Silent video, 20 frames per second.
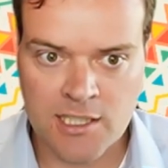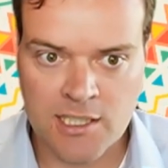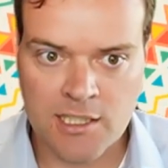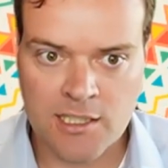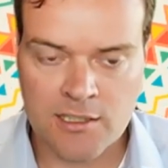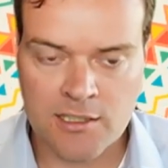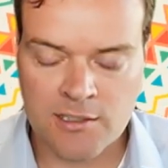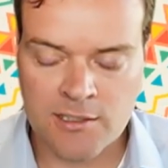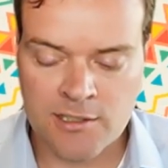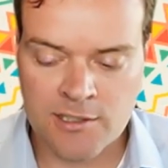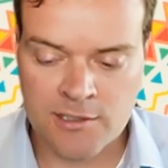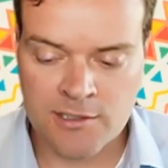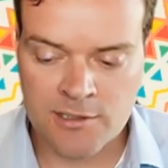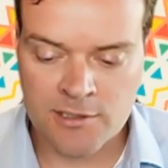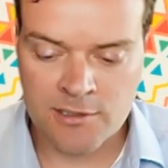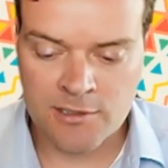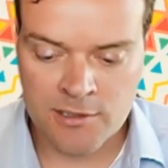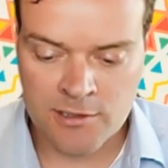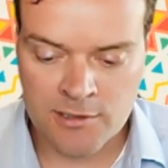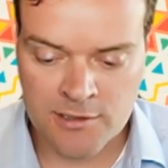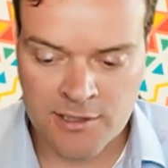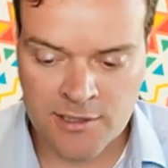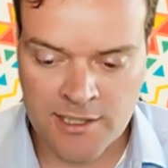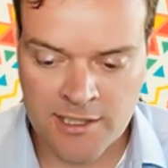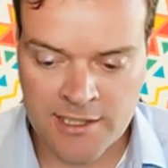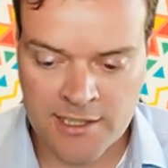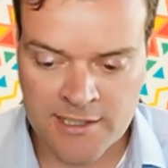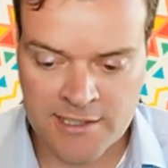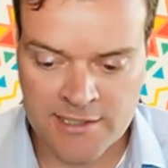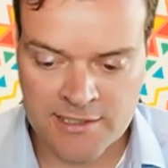The other
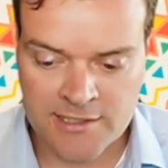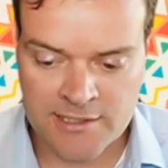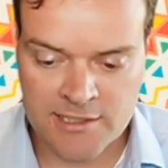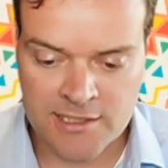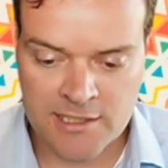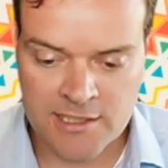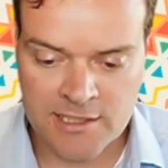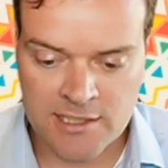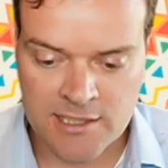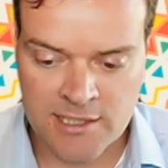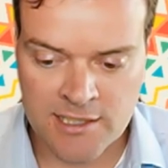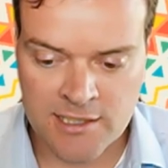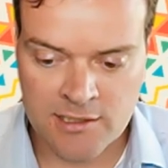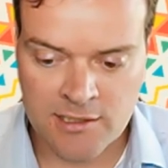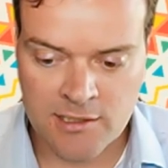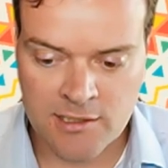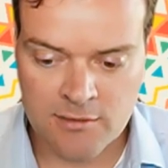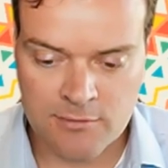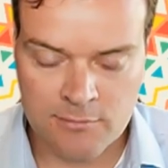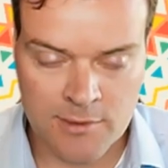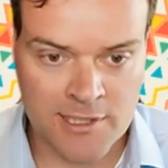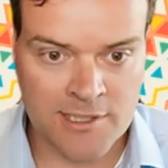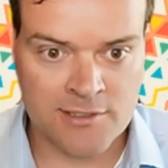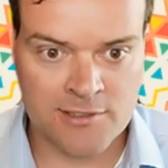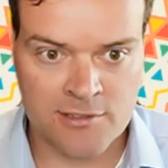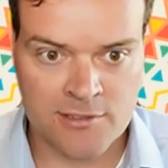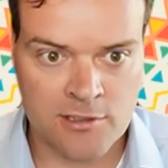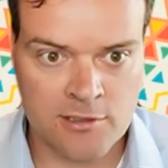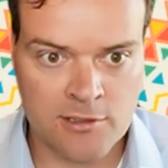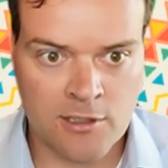thing is that where does
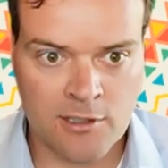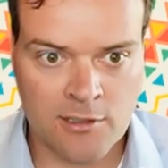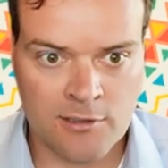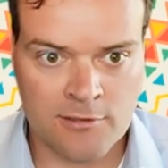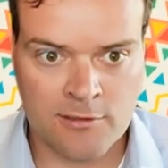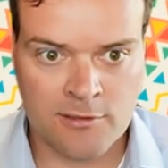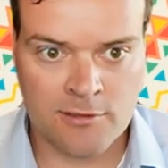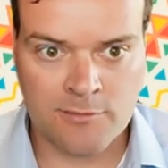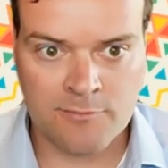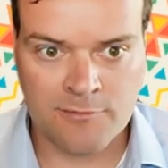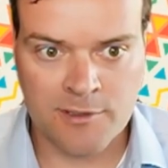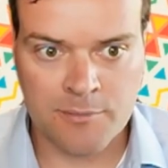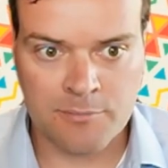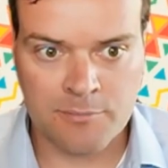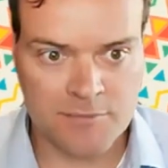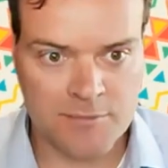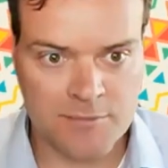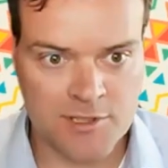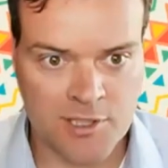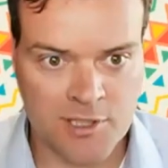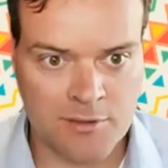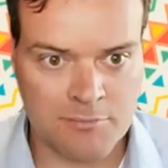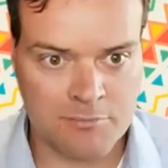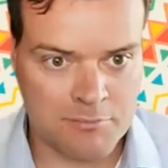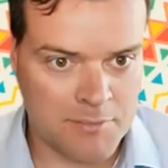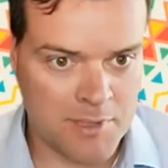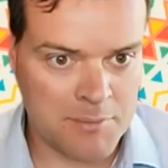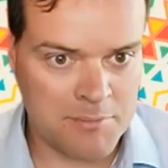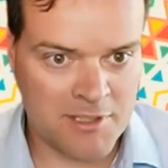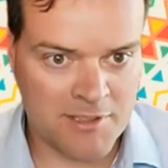the dollar come from? So
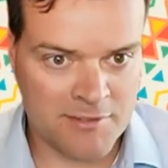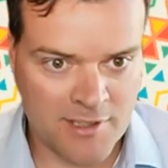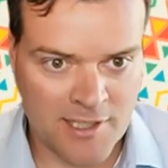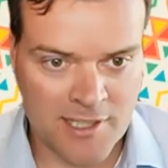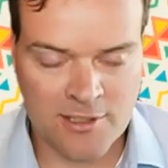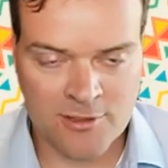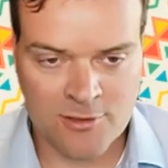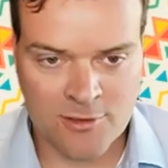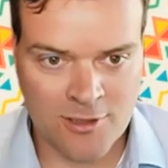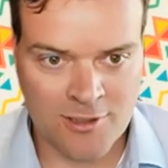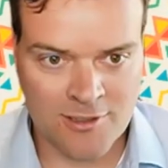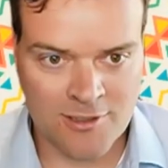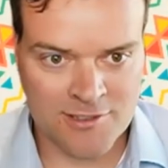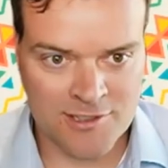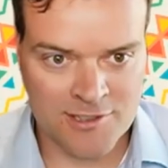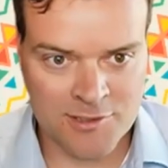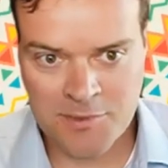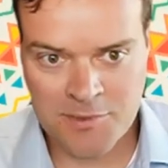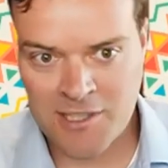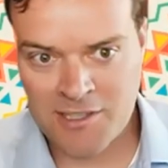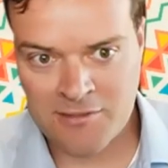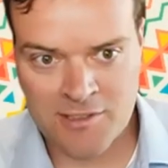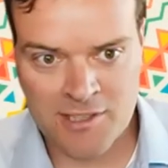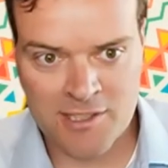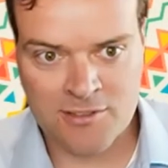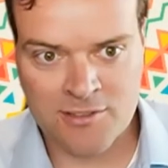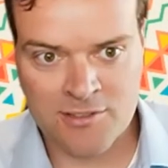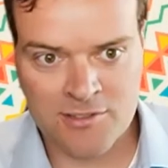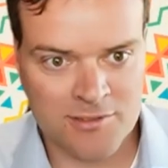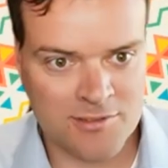maybe if you had $1 to spend, yeah,
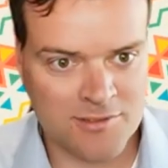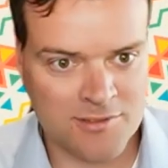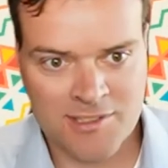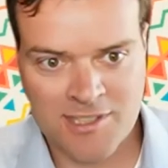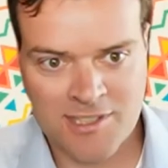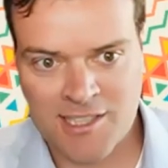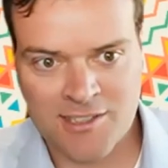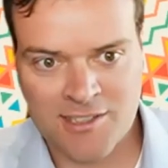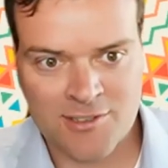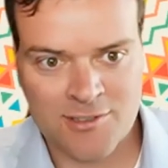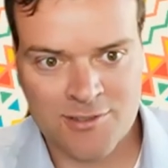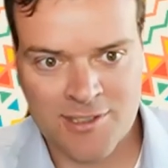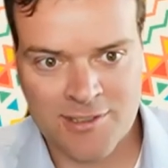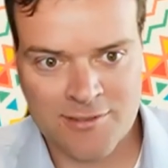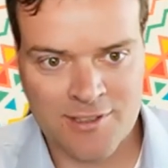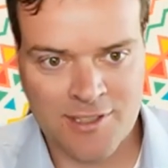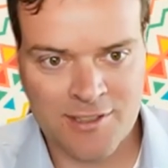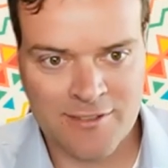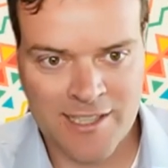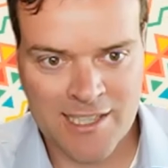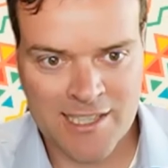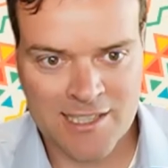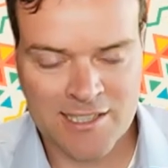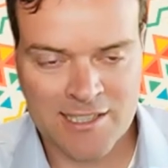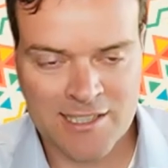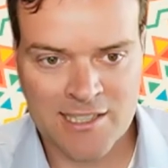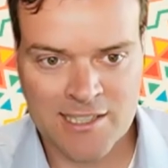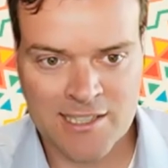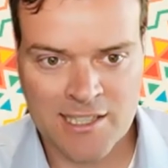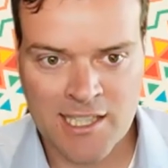just send it to Give directly.
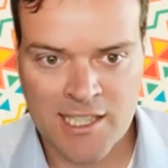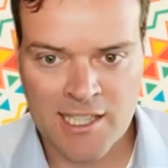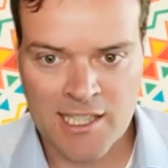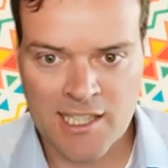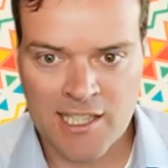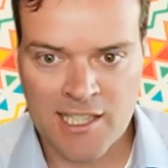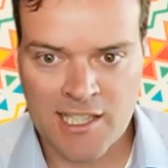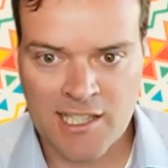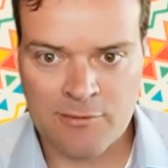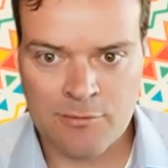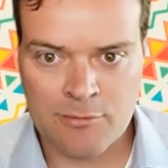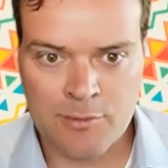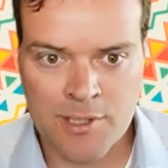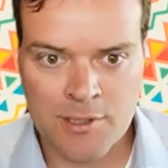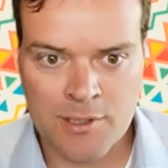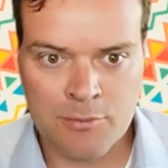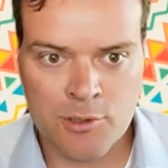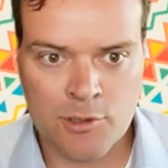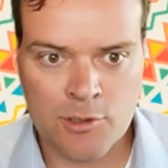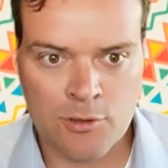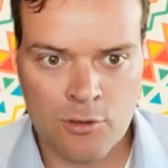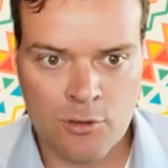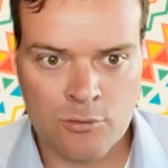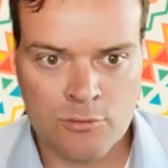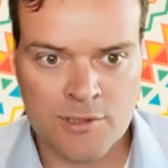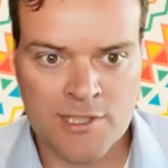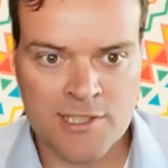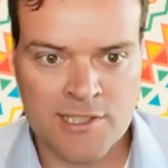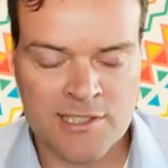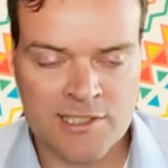Like if we were
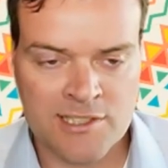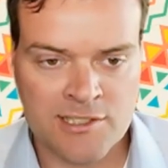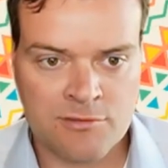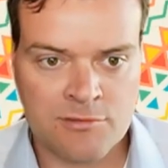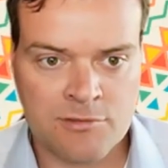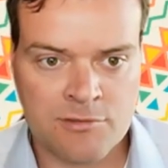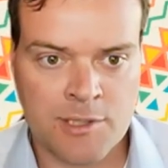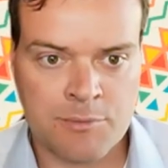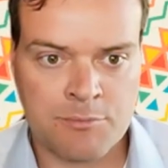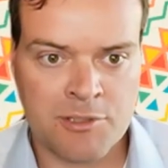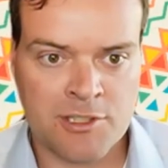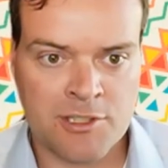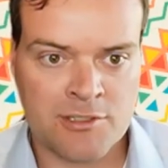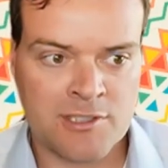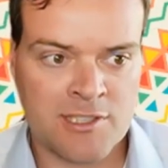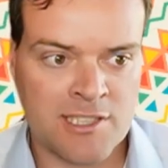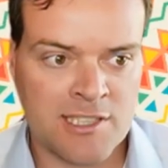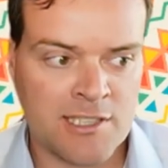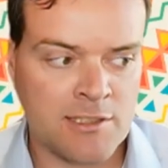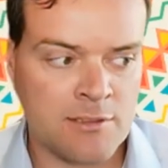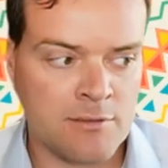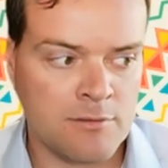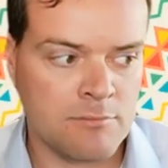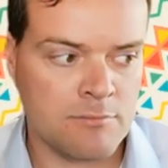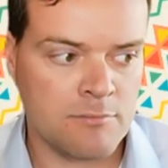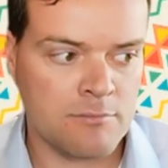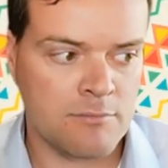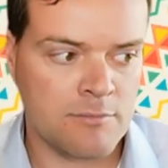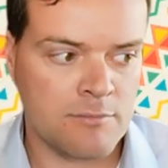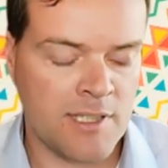only distributing,
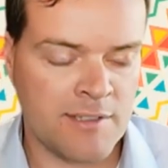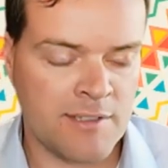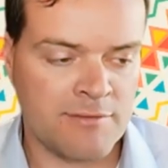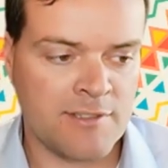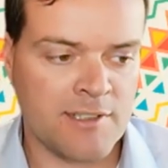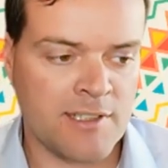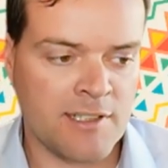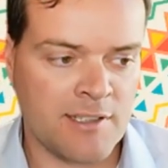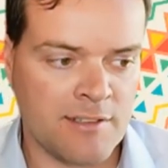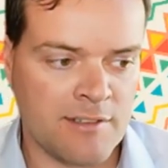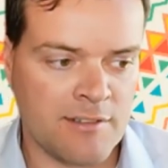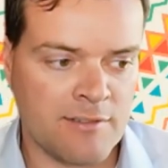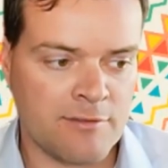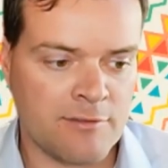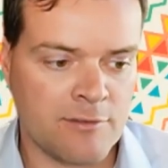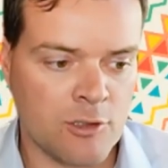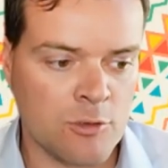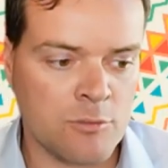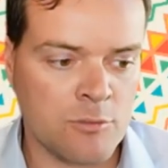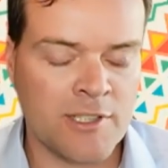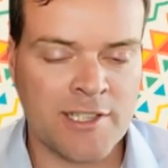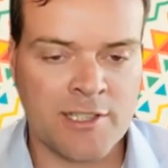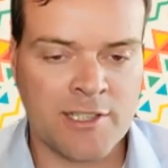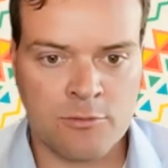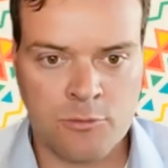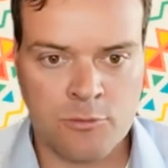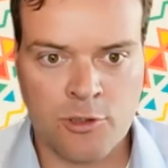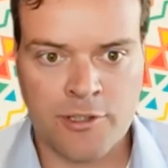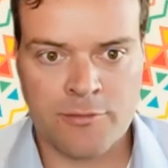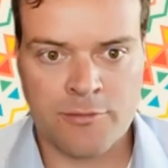if global income
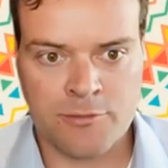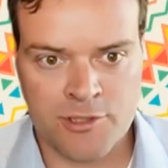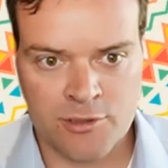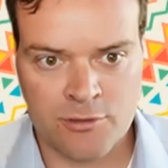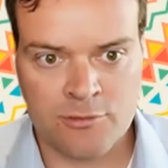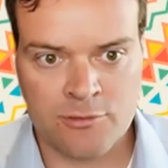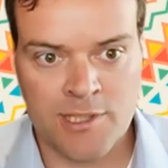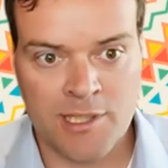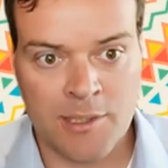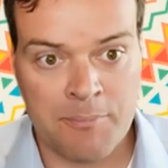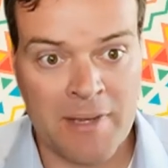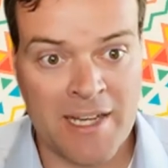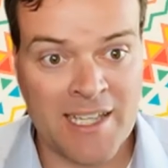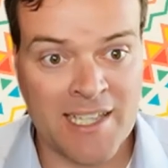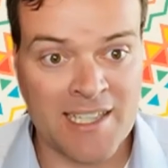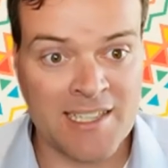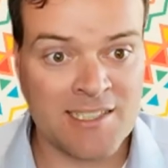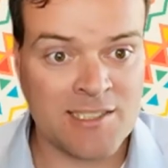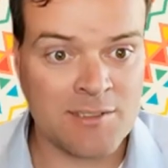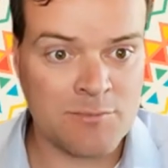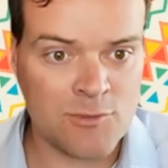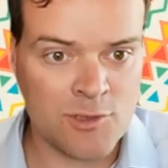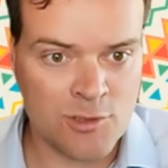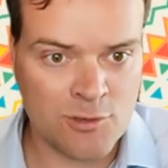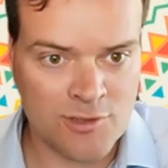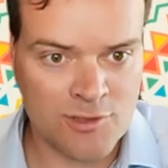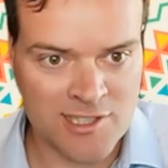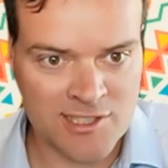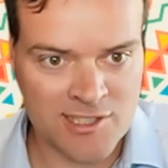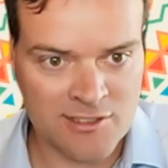coin was only a mechanism to
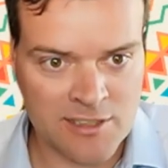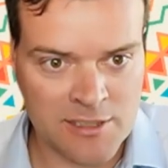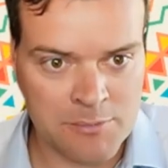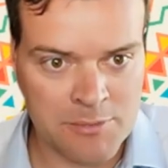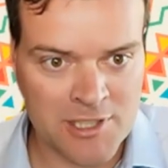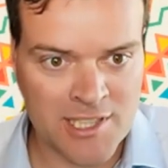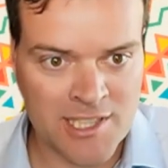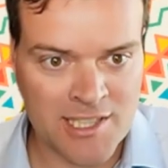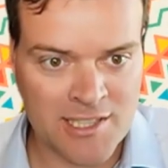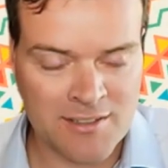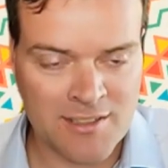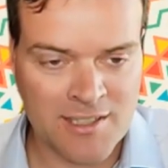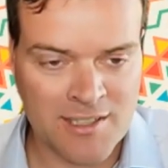distribute it,